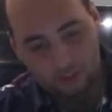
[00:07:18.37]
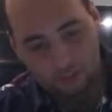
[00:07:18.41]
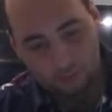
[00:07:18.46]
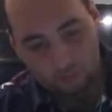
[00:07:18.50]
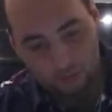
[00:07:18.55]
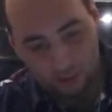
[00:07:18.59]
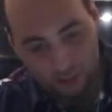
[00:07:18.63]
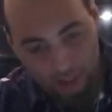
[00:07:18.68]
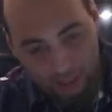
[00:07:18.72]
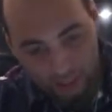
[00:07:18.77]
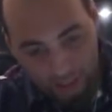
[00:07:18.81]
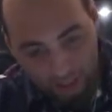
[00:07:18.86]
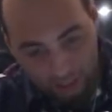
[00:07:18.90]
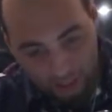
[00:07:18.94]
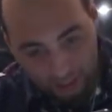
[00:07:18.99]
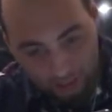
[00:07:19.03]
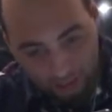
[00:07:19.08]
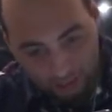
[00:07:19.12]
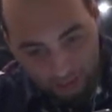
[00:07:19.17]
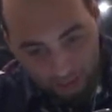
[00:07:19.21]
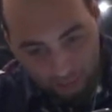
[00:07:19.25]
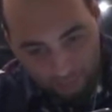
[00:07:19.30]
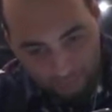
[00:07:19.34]
Really?
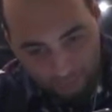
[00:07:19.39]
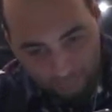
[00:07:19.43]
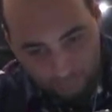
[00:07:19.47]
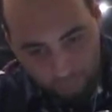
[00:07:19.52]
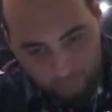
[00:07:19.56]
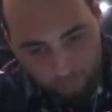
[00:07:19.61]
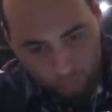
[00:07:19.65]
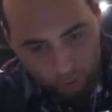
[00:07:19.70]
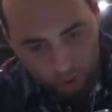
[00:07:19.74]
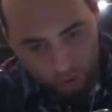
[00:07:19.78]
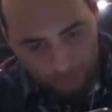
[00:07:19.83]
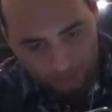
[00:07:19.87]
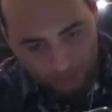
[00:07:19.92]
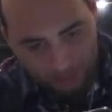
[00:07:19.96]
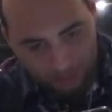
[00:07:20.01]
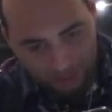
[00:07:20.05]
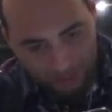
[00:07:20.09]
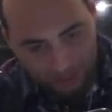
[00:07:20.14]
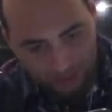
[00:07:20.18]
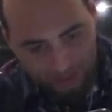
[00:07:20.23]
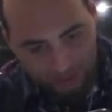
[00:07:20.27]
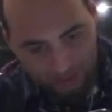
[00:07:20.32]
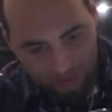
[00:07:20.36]

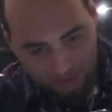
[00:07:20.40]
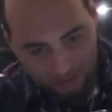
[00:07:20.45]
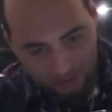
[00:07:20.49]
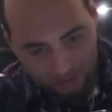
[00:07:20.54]
42%?